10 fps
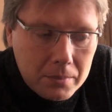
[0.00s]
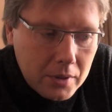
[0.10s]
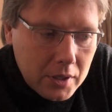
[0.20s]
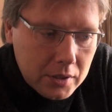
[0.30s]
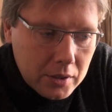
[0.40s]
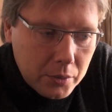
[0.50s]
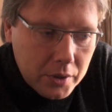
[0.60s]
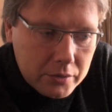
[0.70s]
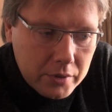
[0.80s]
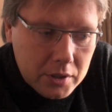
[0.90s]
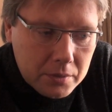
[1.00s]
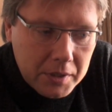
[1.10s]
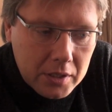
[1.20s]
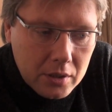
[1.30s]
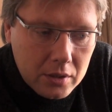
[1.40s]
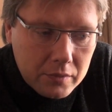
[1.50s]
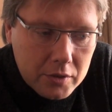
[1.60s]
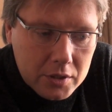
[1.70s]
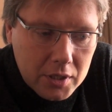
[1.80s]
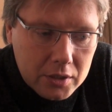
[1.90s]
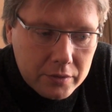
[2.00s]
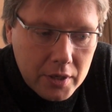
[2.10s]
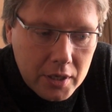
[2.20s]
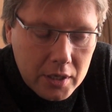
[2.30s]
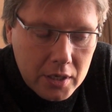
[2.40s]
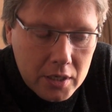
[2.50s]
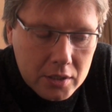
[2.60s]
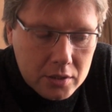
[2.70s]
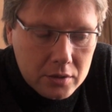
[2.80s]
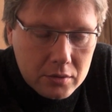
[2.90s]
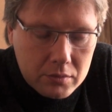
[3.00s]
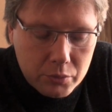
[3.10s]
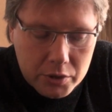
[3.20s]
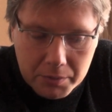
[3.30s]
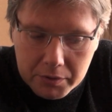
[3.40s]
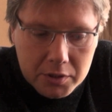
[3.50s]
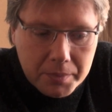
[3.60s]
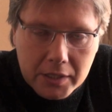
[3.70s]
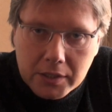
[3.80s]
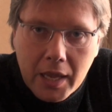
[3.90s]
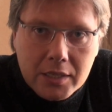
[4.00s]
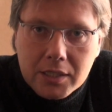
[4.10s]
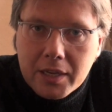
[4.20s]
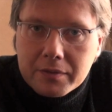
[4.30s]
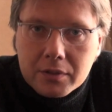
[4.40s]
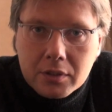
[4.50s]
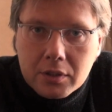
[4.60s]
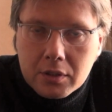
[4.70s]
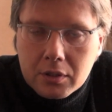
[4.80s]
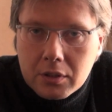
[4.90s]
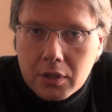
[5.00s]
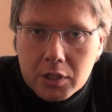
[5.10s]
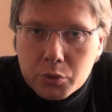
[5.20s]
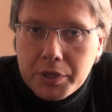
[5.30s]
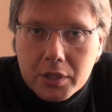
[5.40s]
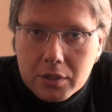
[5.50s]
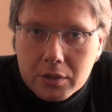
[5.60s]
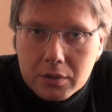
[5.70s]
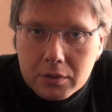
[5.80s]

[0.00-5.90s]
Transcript: But, uh, well, trust me, Vis Latvia is, in many respects, as left as we are.